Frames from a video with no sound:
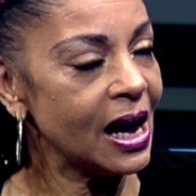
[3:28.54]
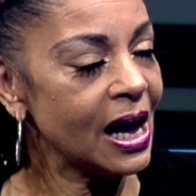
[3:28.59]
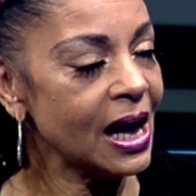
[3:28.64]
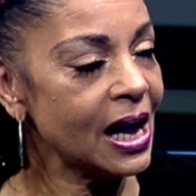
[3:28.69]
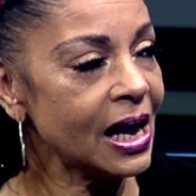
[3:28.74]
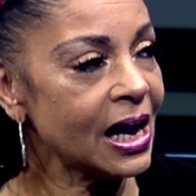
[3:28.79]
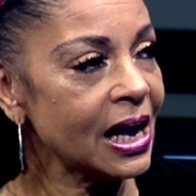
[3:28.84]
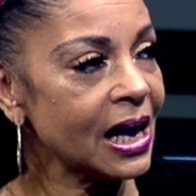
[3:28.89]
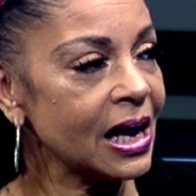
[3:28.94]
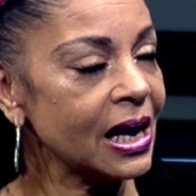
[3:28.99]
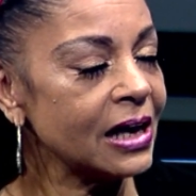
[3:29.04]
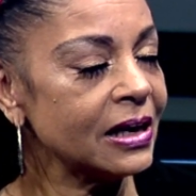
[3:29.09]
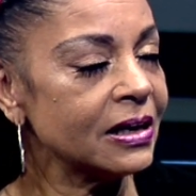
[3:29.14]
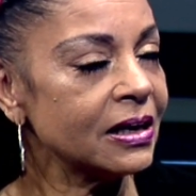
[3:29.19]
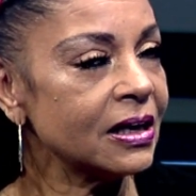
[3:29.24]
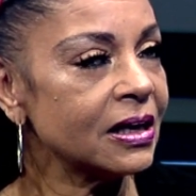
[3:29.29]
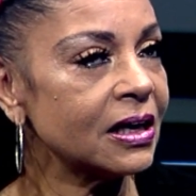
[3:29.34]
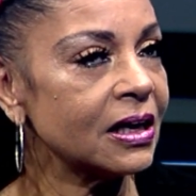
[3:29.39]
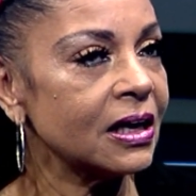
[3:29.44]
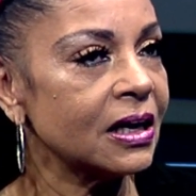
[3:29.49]
And
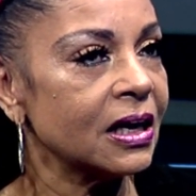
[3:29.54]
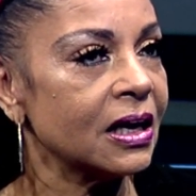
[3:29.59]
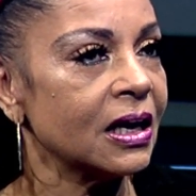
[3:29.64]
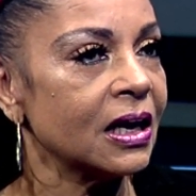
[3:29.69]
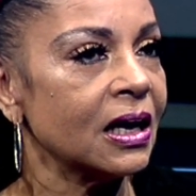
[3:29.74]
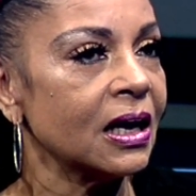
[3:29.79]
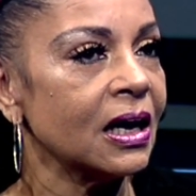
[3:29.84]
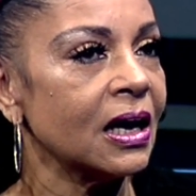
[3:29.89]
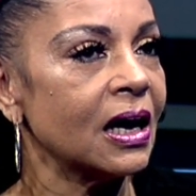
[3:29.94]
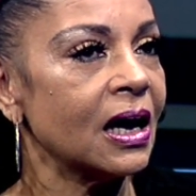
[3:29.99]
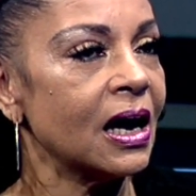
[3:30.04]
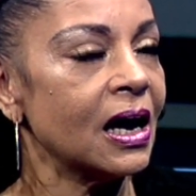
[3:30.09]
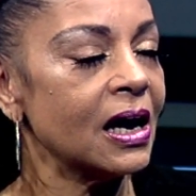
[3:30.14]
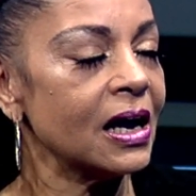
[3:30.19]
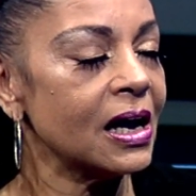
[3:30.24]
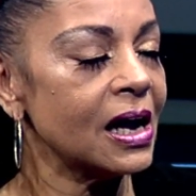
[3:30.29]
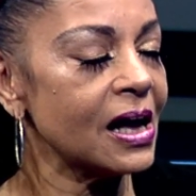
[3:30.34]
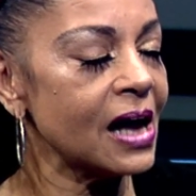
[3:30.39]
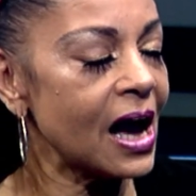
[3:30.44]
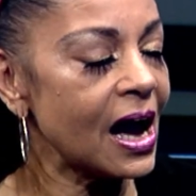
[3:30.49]

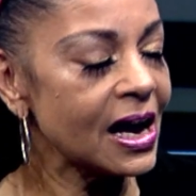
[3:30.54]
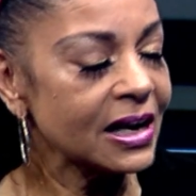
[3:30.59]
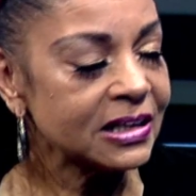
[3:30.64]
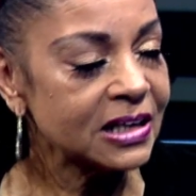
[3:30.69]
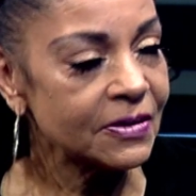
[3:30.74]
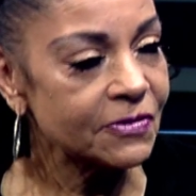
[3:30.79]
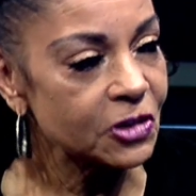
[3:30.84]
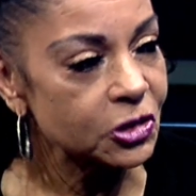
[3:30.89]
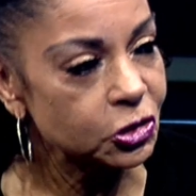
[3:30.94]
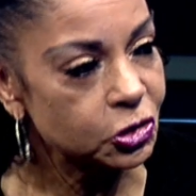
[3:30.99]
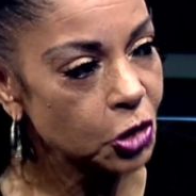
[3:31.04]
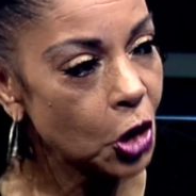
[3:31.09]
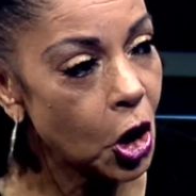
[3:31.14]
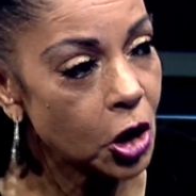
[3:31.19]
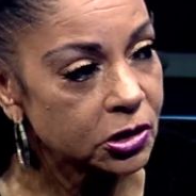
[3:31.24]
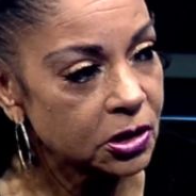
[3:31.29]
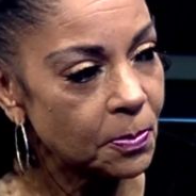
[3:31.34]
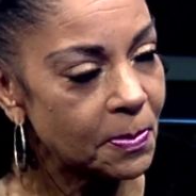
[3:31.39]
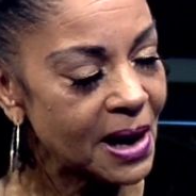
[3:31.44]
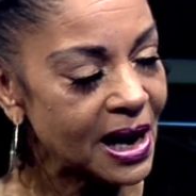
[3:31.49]
I'd never thought
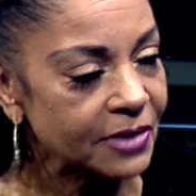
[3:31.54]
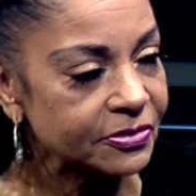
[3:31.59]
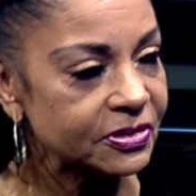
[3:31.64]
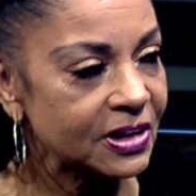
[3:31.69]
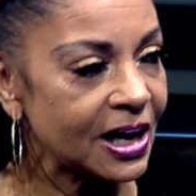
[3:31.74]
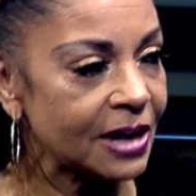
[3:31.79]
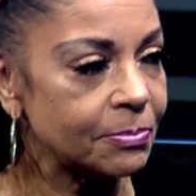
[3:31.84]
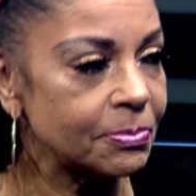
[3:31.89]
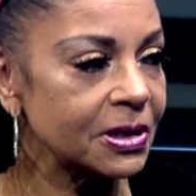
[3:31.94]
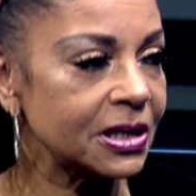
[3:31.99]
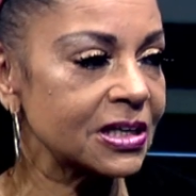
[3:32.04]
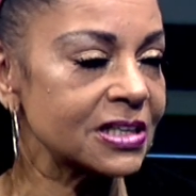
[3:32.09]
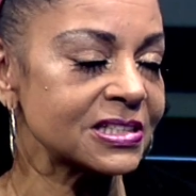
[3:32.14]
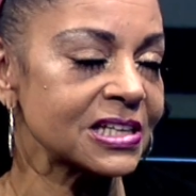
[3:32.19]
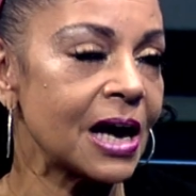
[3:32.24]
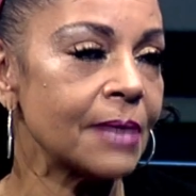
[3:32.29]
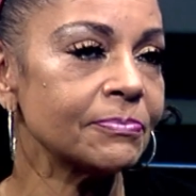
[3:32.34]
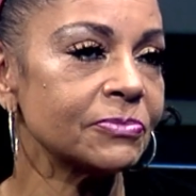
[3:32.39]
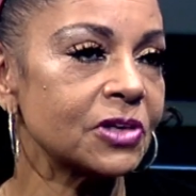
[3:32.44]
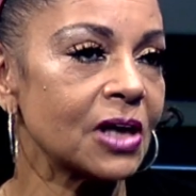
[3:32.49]
about that, because
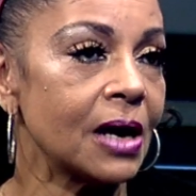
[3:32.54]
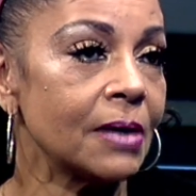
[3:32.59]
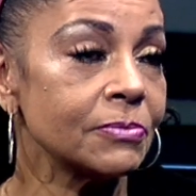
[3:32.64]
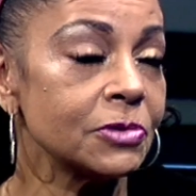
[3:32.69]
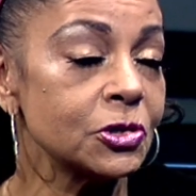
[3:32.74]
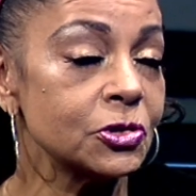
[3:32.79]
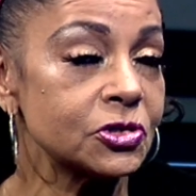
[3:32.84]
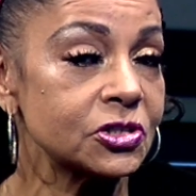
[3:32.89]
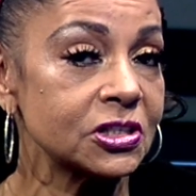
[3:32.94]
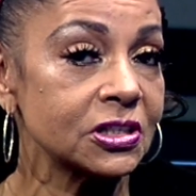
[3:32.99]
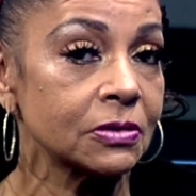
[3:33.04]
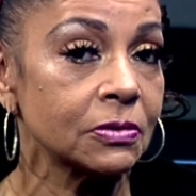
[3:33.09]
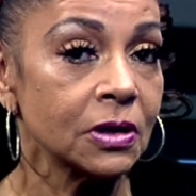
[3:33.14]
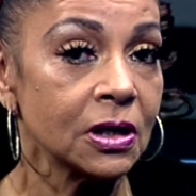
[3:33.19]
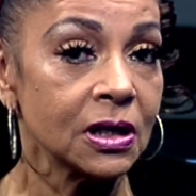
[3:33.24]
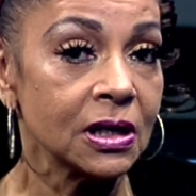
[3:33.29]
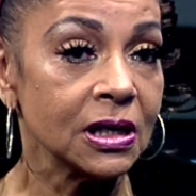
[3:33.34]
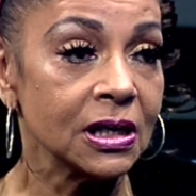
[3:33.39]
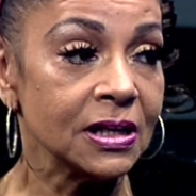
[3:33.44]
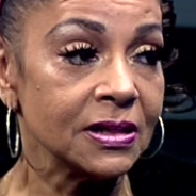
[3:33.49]
I'm used to
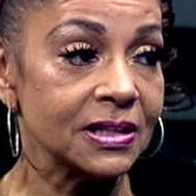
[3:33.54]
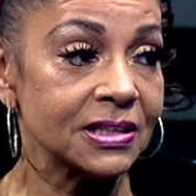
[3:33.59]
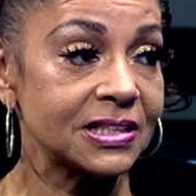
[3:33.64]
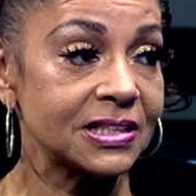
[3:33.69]
the